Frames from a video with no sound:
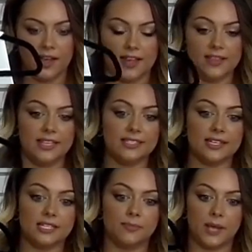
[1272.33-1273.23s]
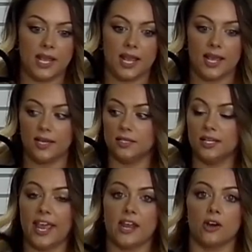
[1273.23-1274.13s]
And this is being
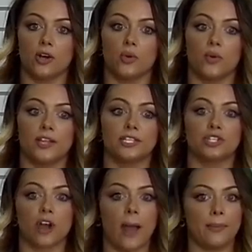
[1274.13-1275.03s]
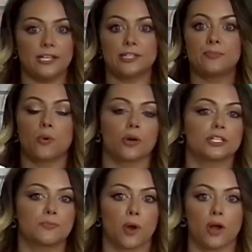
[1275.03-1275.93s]
layered with strappy
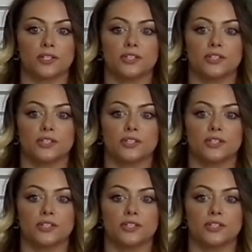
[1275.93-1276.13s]
sports bra.